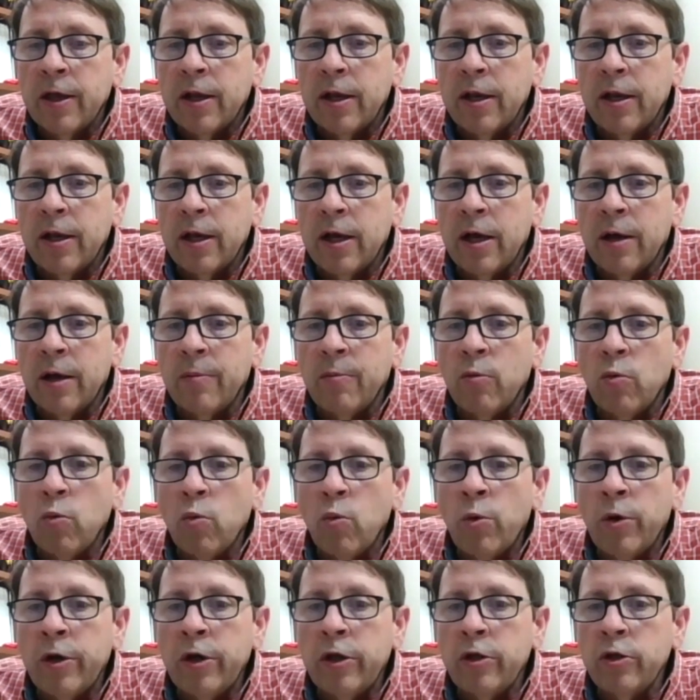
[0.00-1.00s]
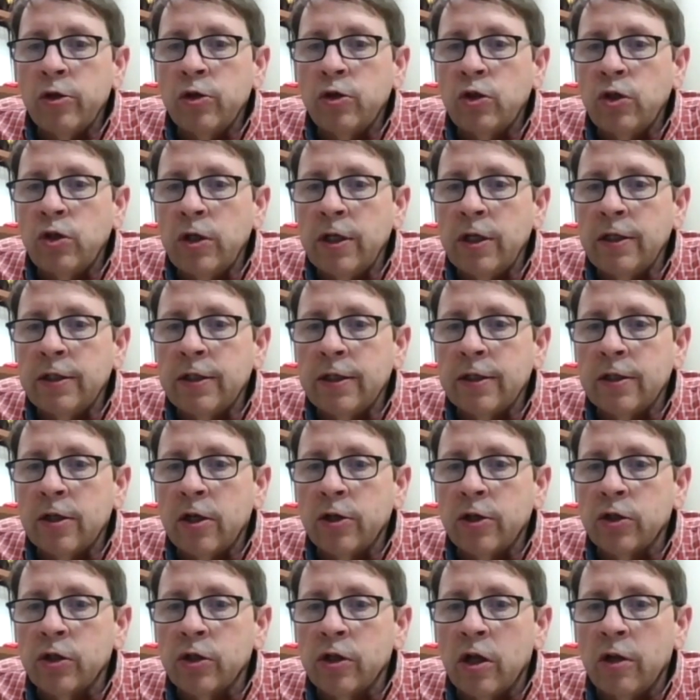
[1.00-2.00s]
Um, one of those genes is
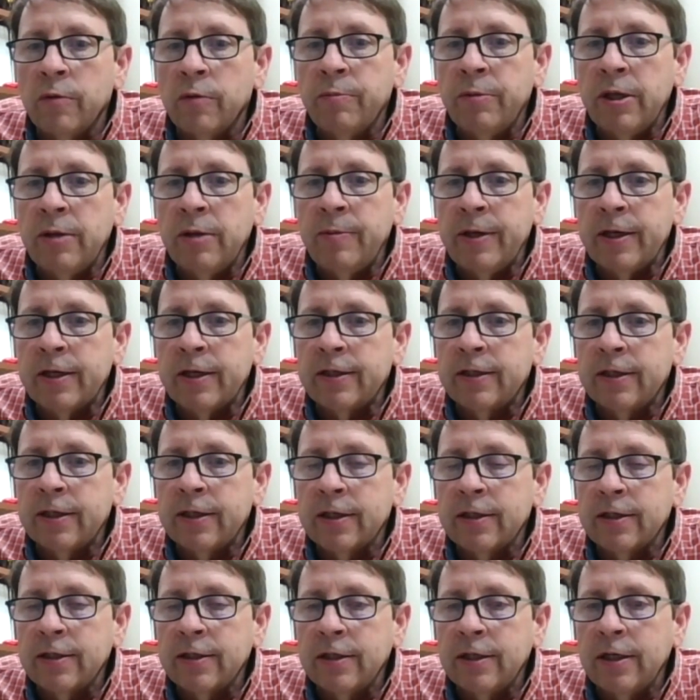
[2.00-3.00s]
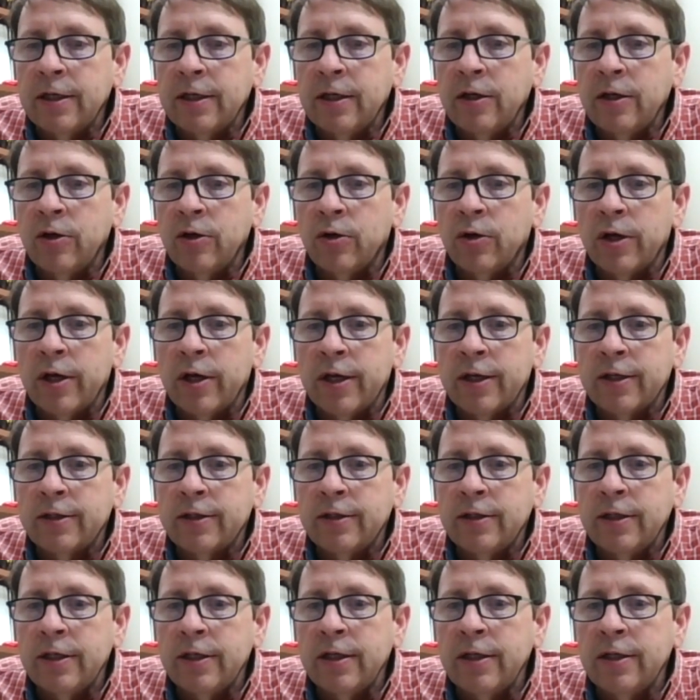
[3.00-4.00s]
also called BBS16 or
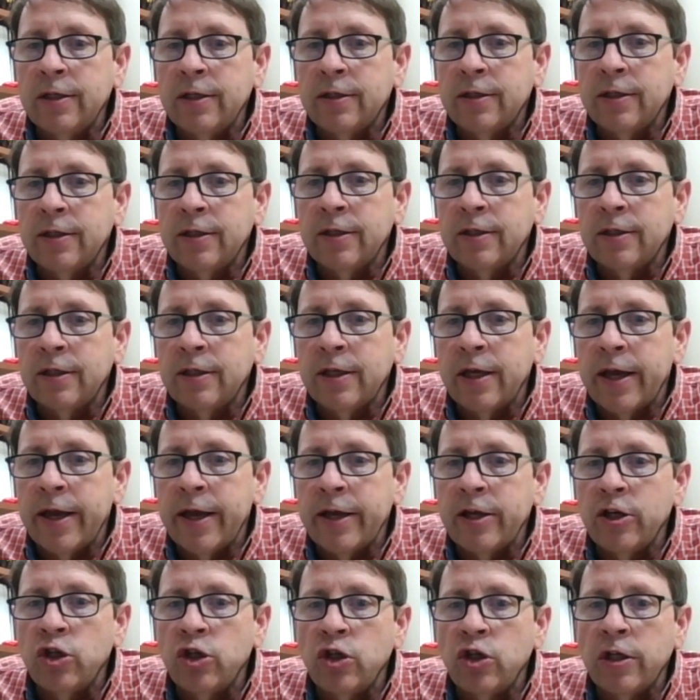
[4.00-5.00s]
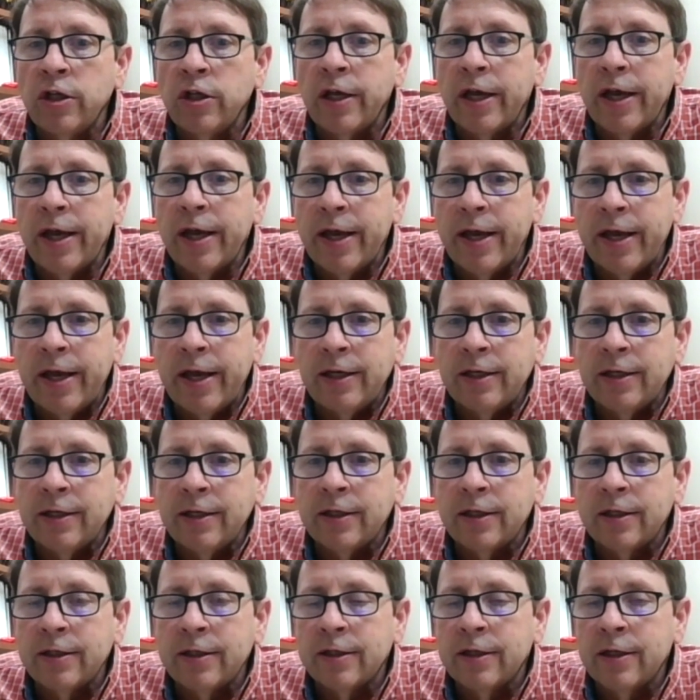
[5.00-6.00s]
SDCCAG8 is
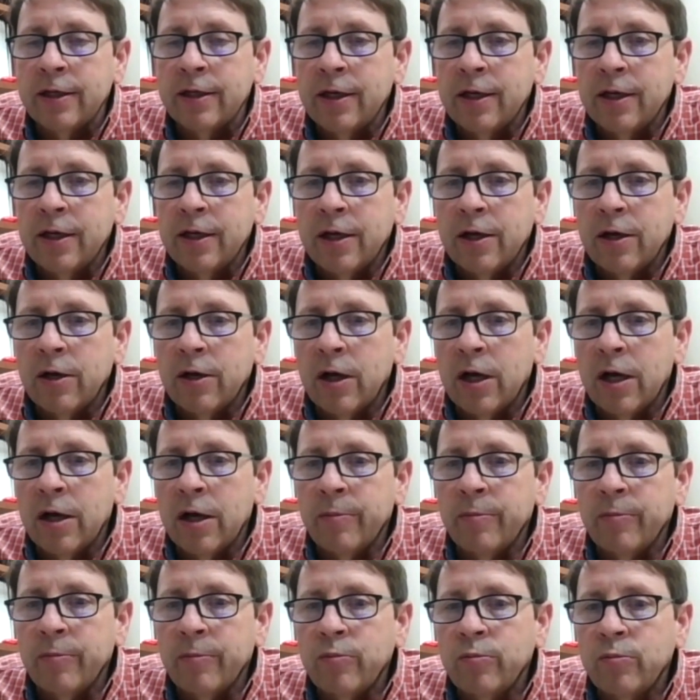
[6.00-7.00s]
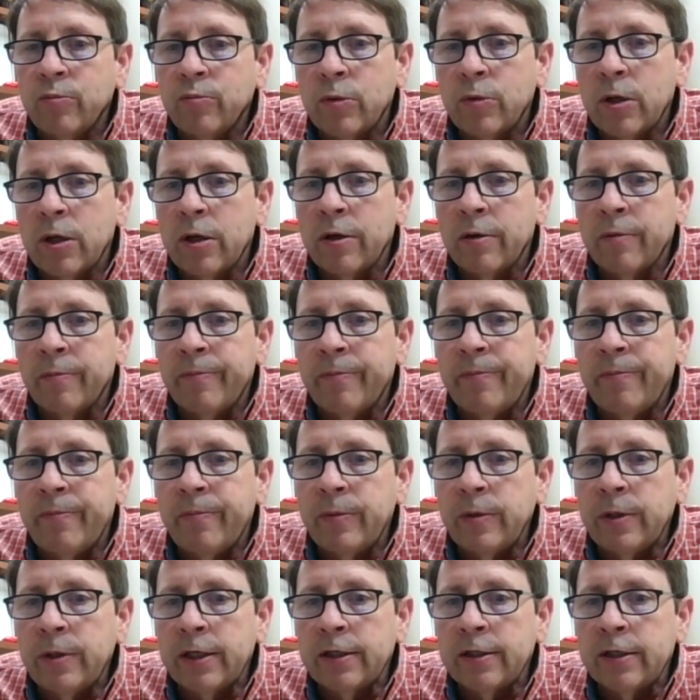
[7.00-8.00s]
its um, uh,
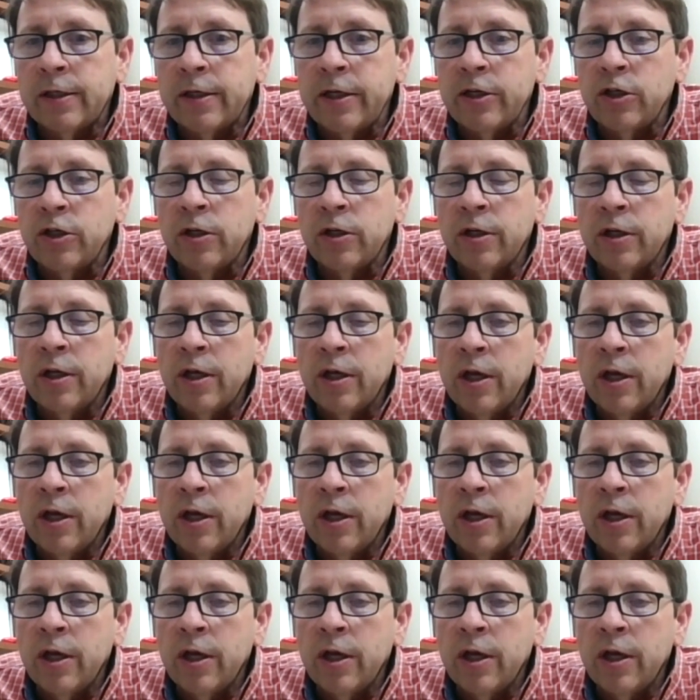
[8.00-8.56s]
designation